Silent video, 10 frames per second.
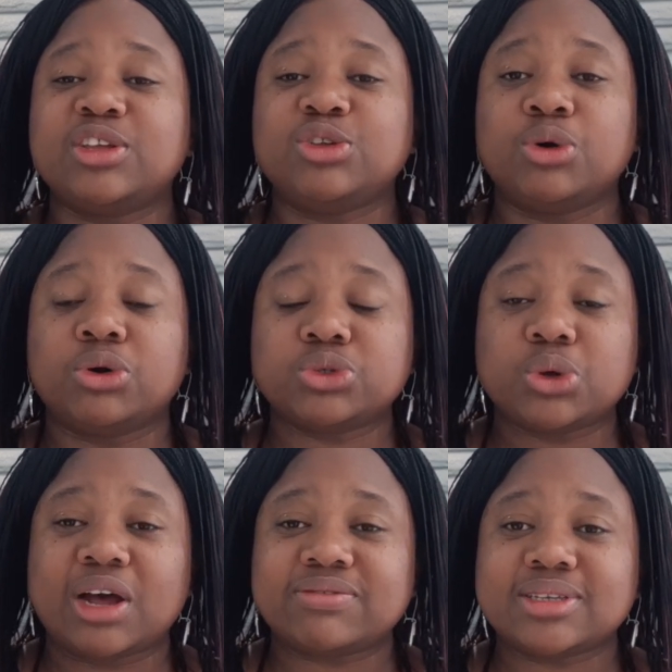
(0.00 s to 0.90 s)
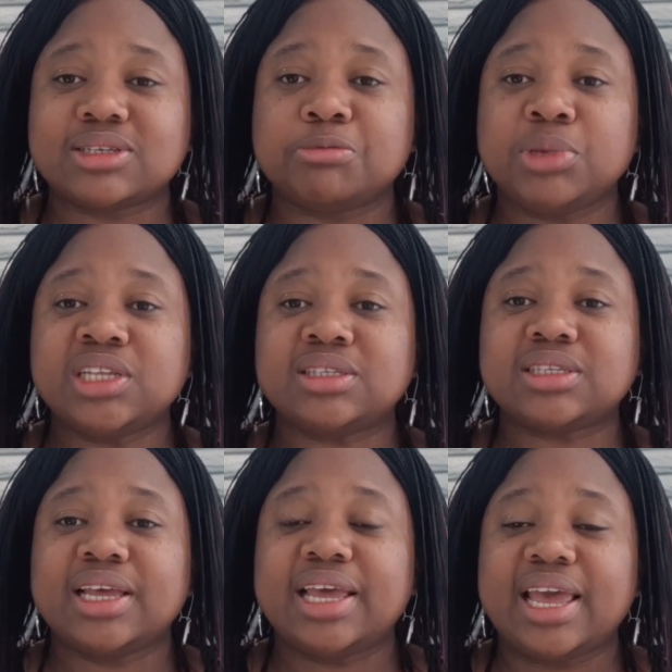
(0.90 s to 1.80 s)
You also have to
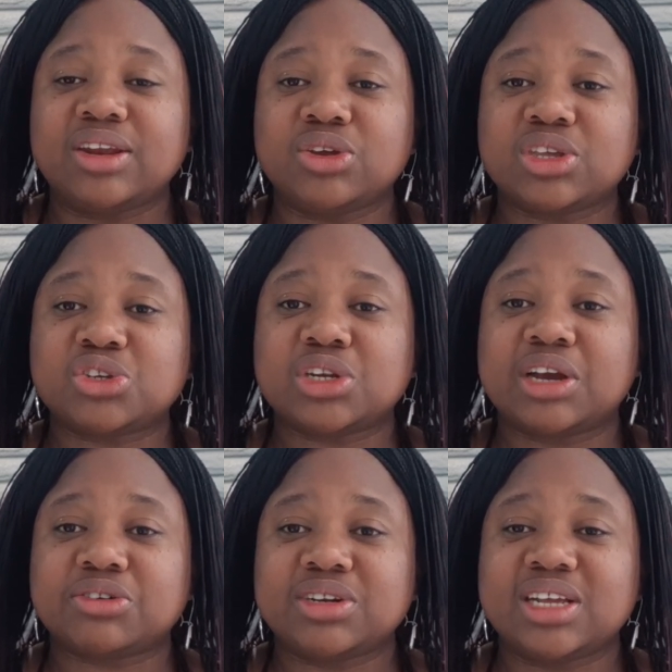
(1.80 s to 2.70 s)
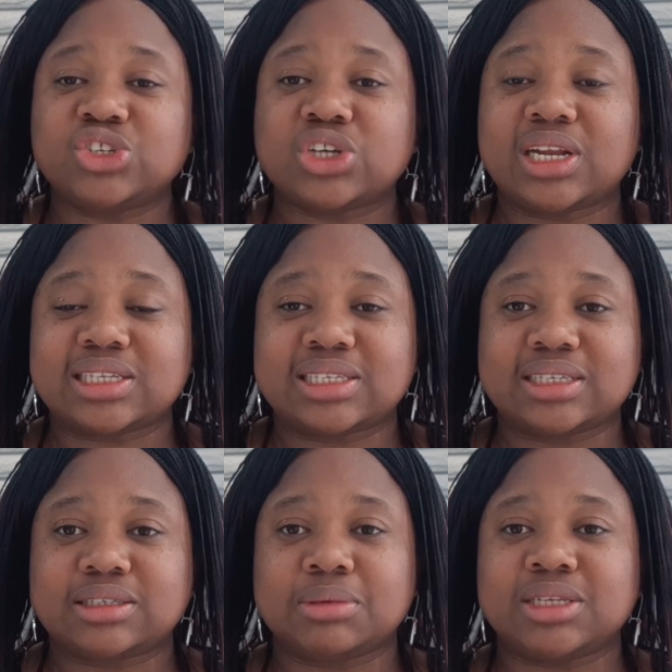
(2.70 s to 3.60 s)
submit educational credential
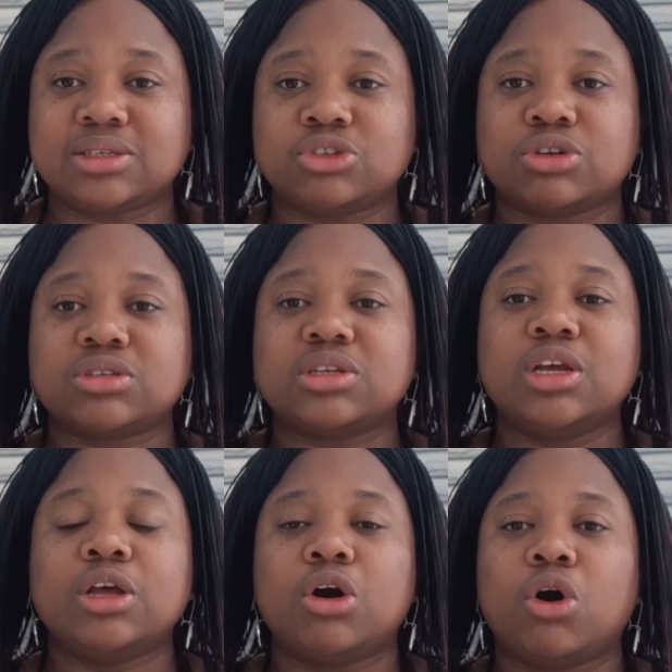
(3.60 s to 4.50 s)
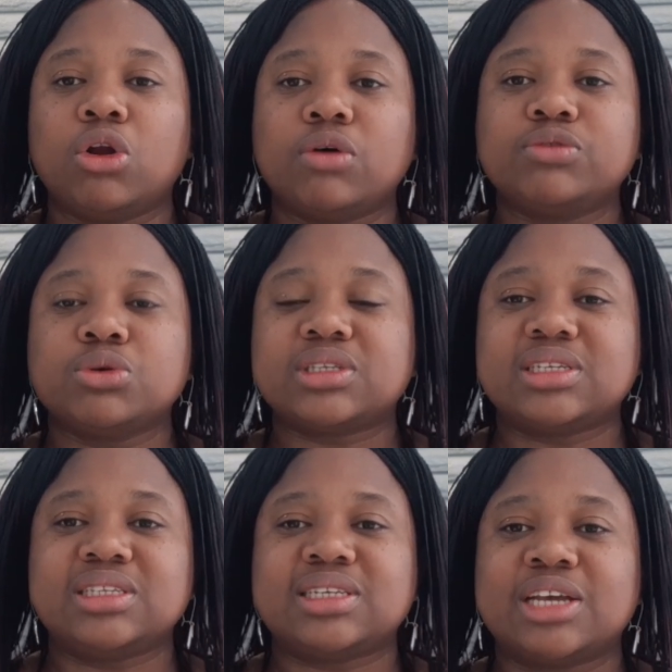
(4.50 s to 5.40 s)
assessment, just all of those
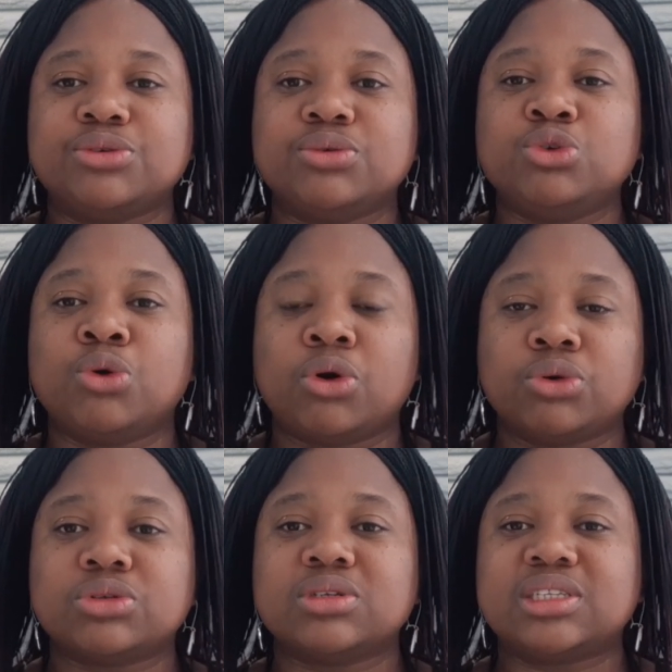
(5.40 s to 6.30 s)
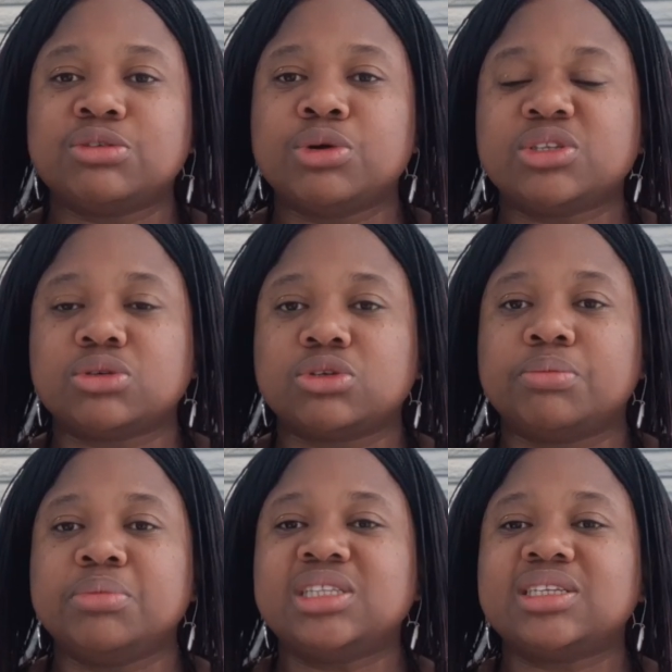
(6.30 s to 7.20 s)
things that you are also still going to
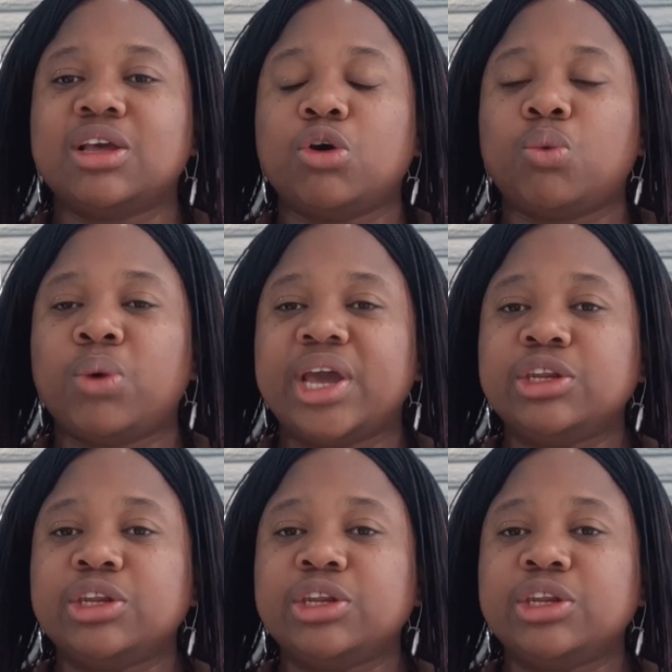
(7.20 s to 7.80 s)
submit when